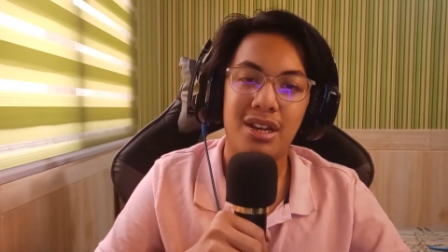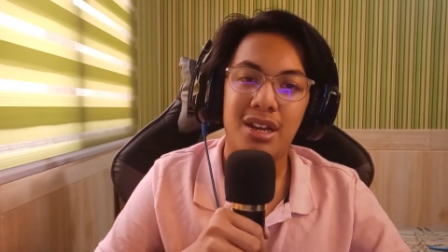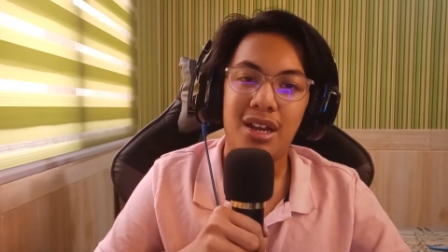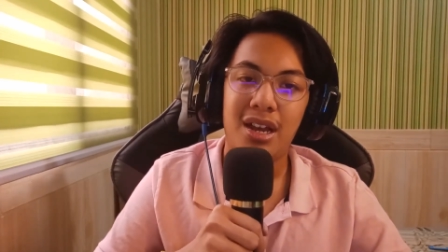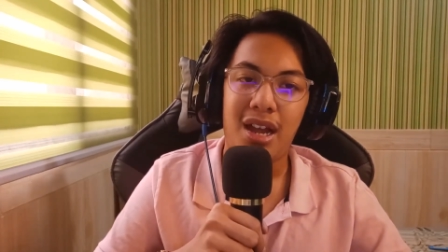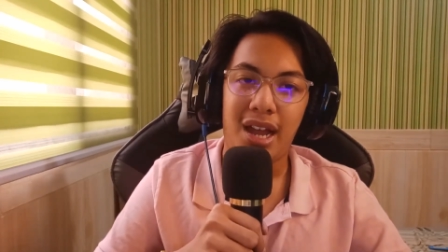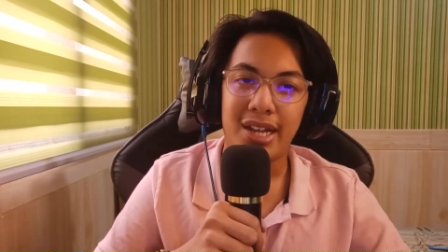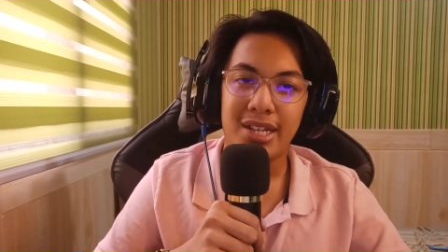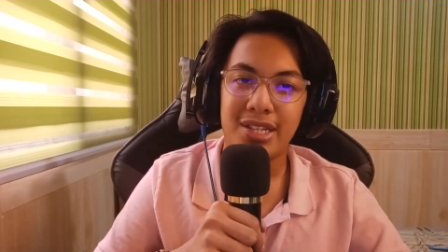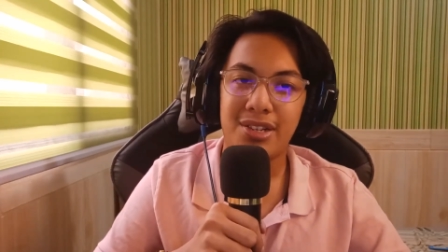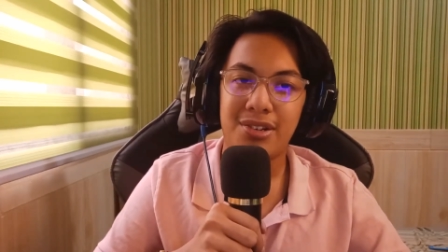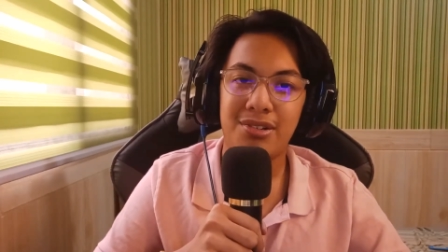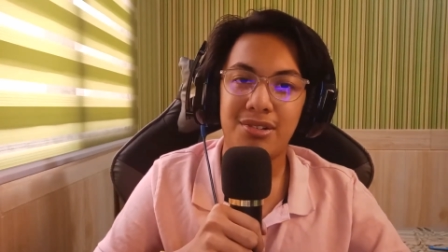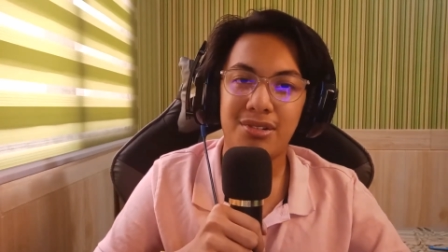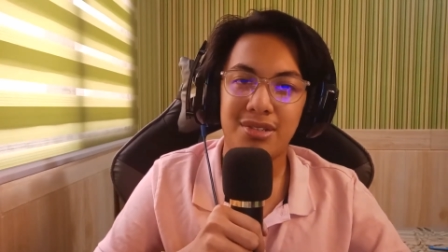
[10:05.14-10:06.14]
I
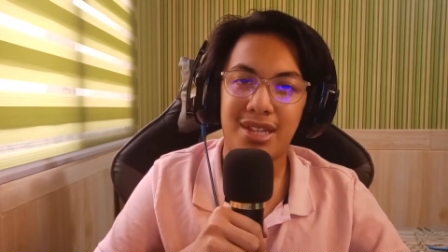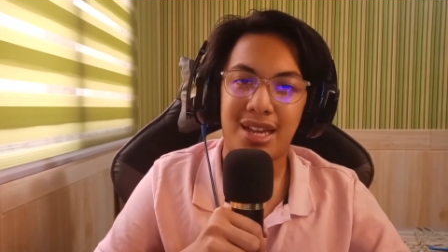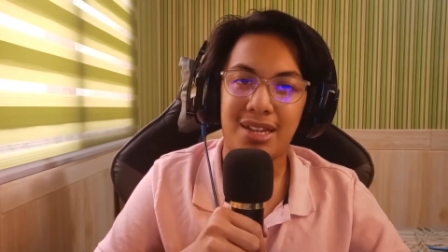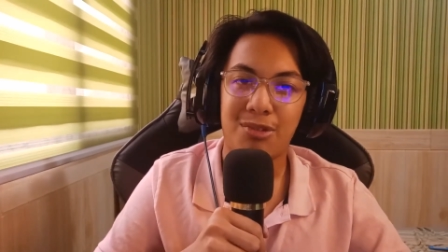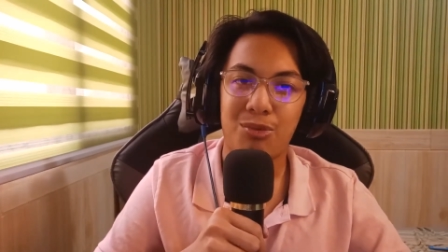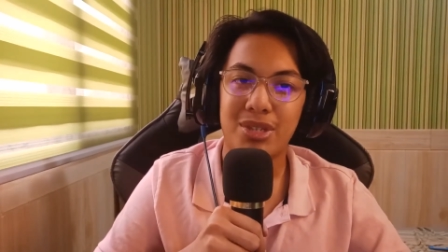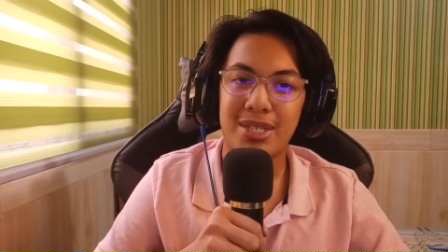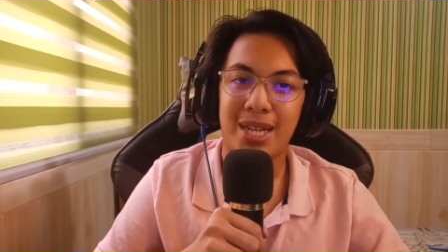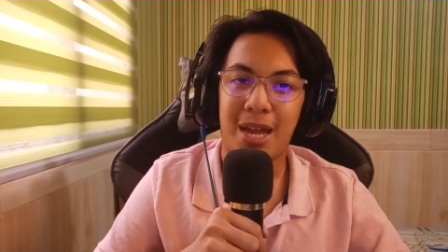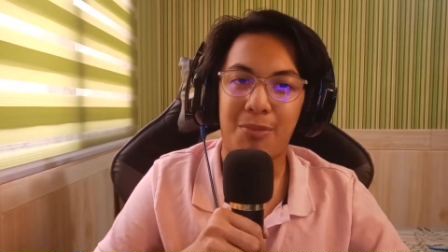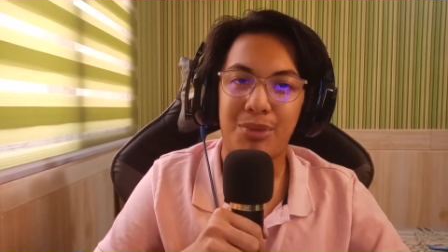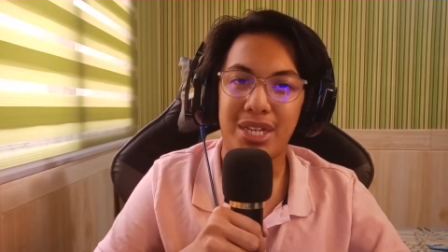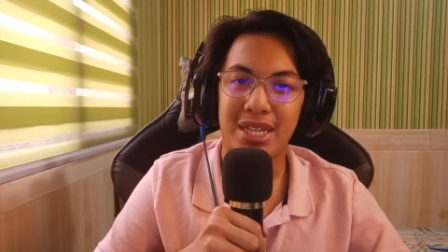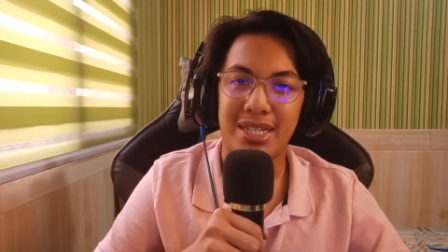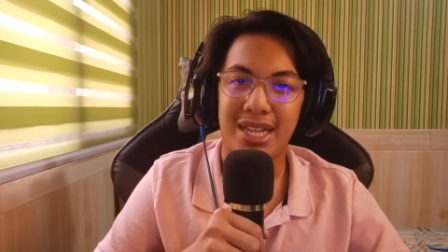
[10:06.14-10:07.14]
know that what's
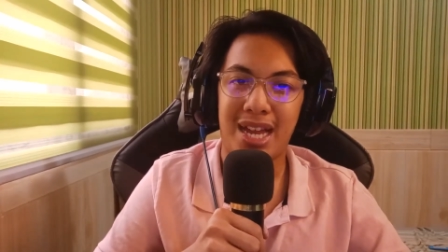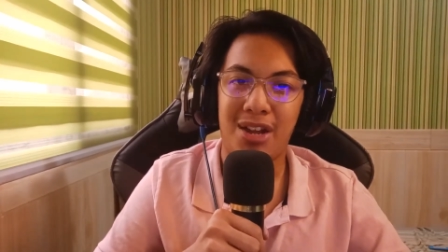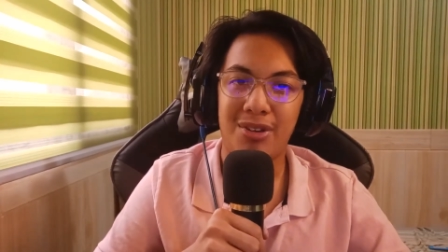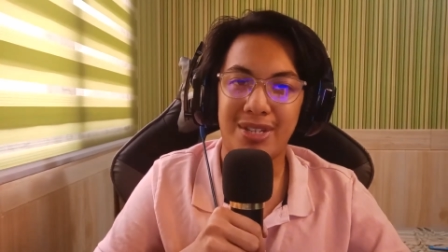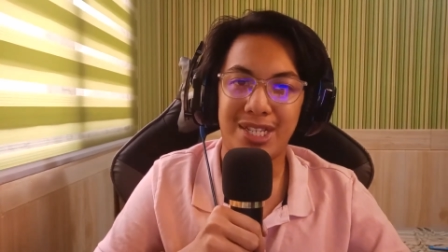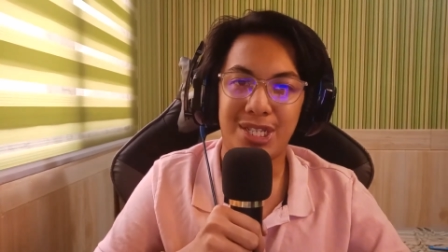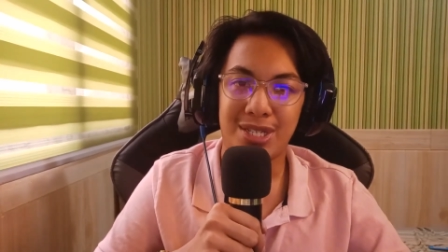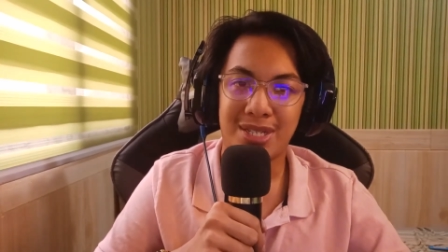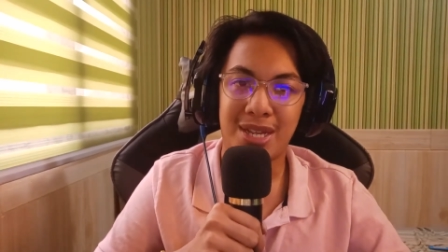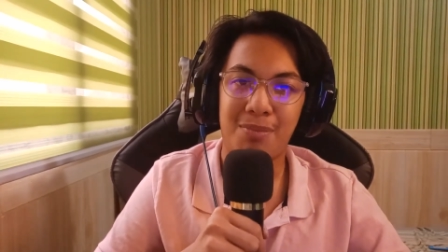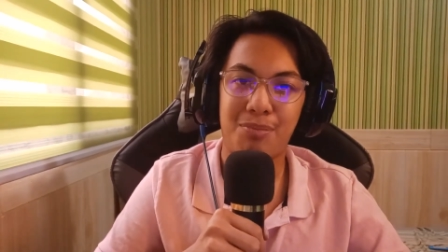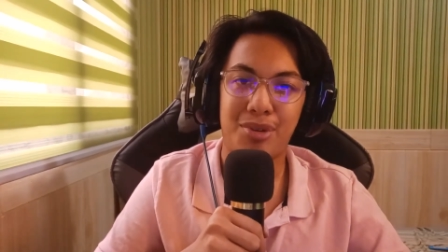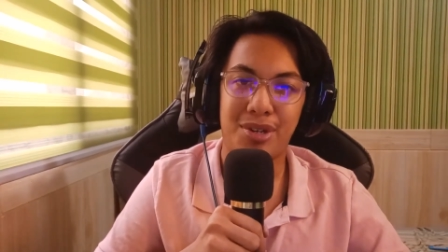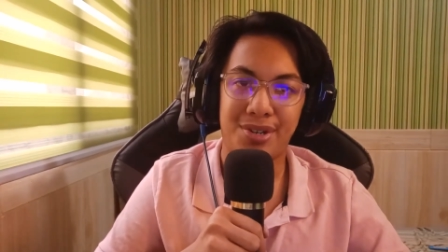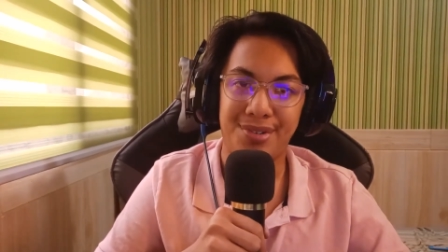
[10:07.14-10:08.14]
happening now is just
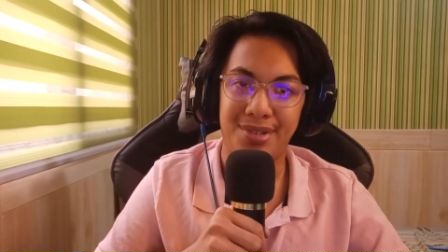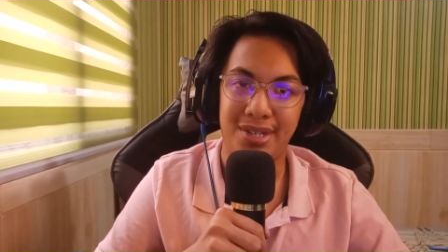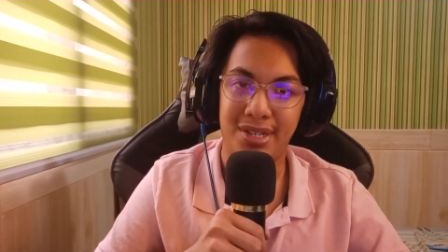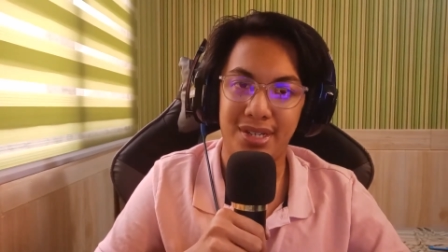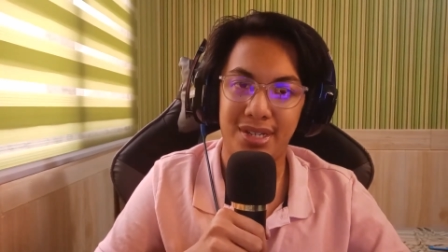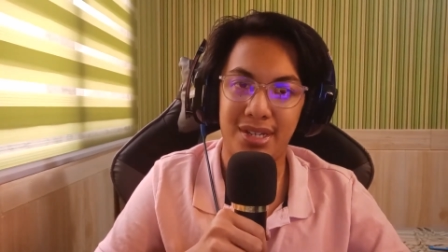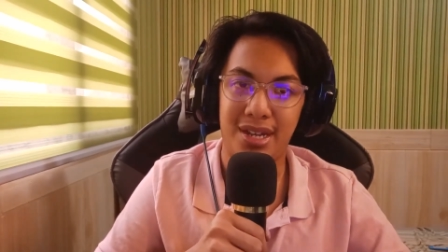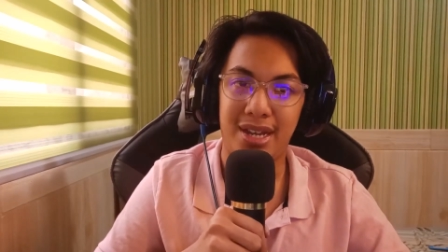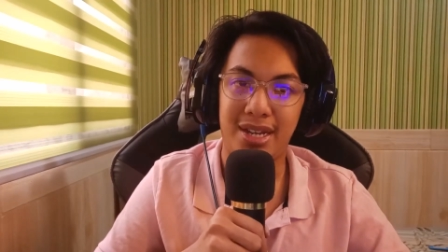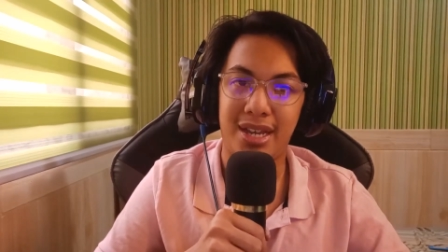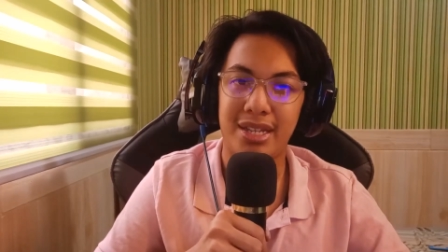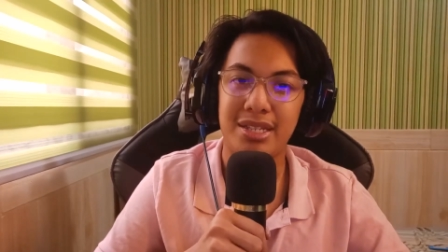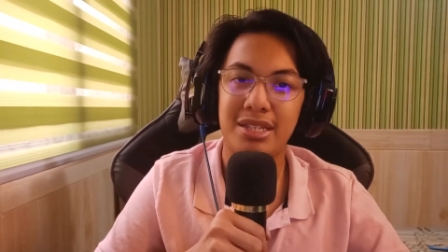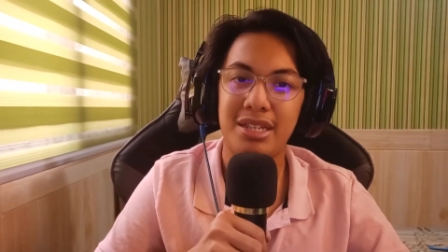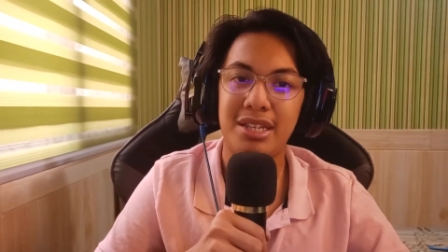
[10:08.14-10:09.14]
temporary, and I
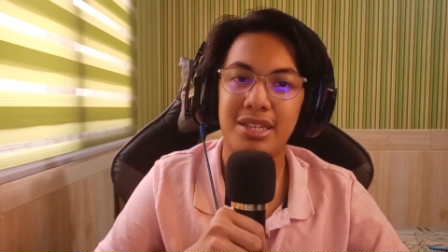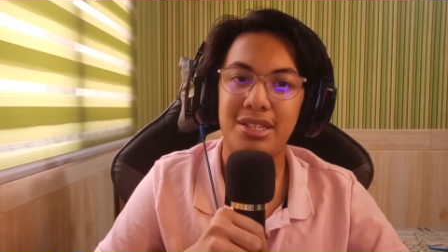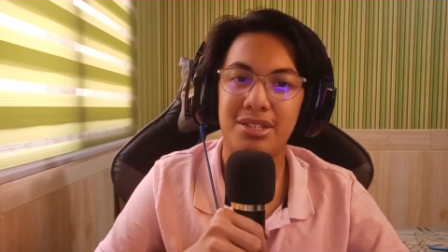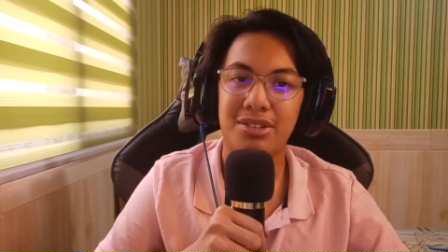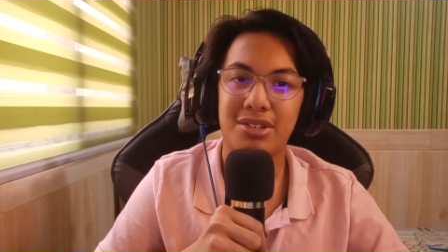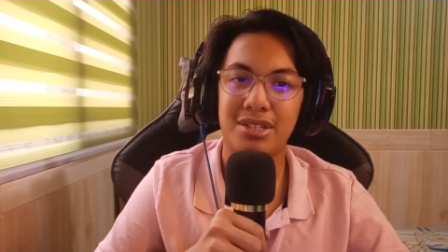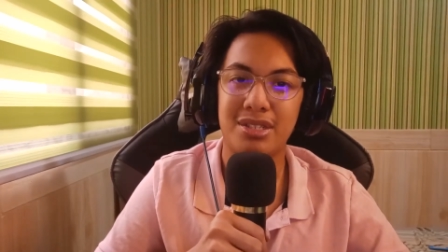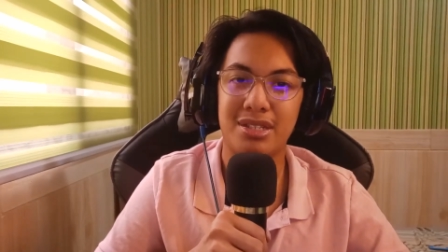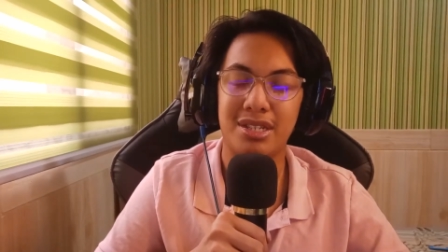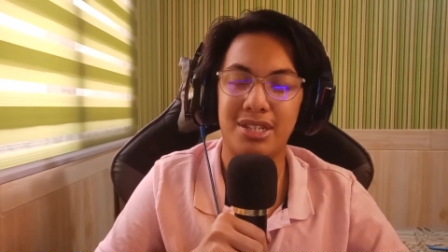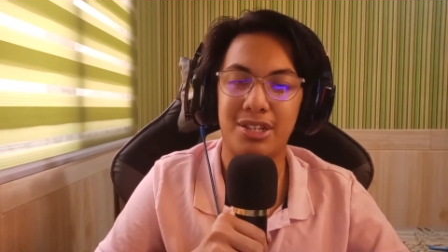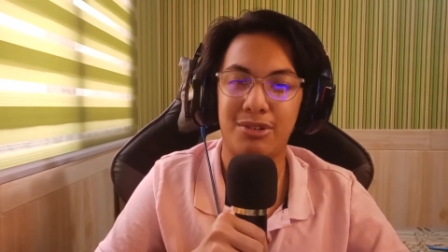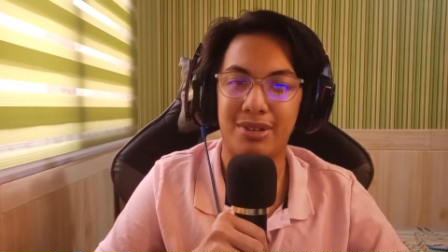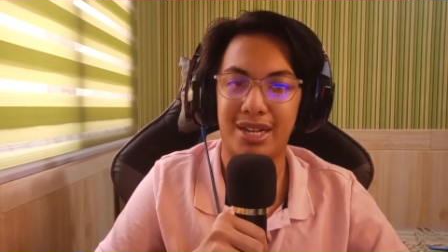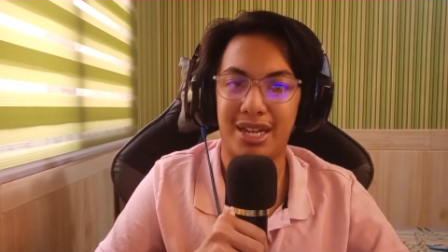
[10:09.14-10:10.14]
need to
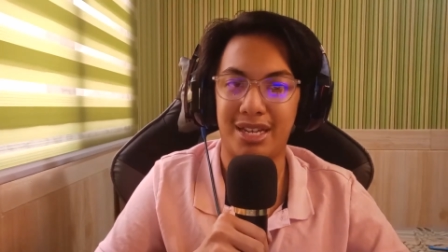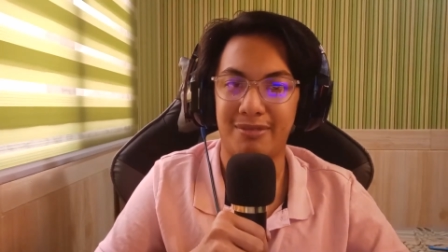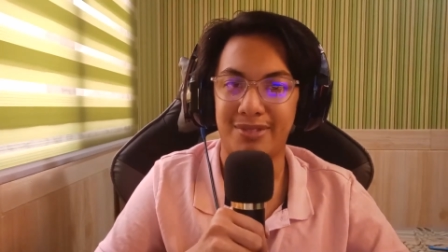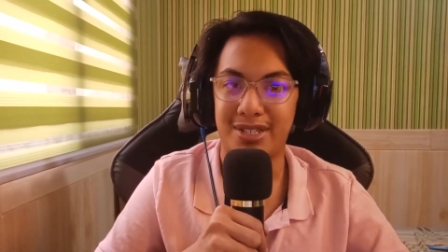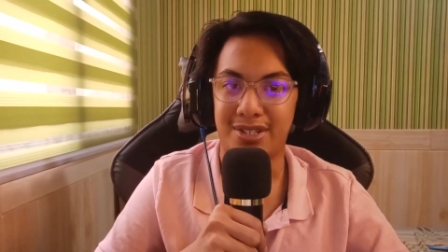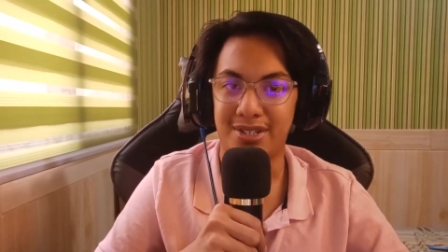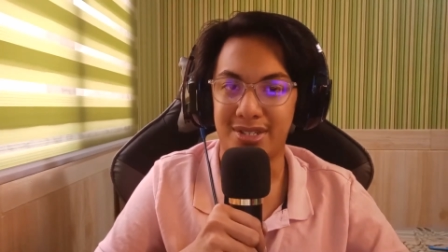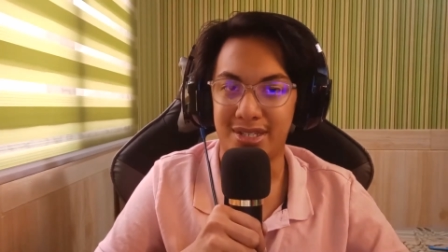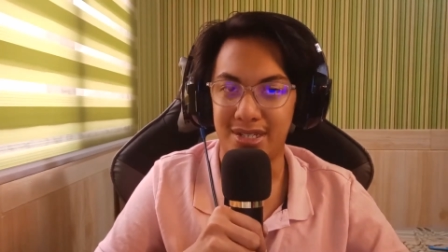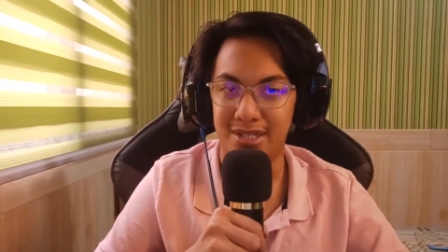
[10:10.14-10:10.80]
continue what I have started.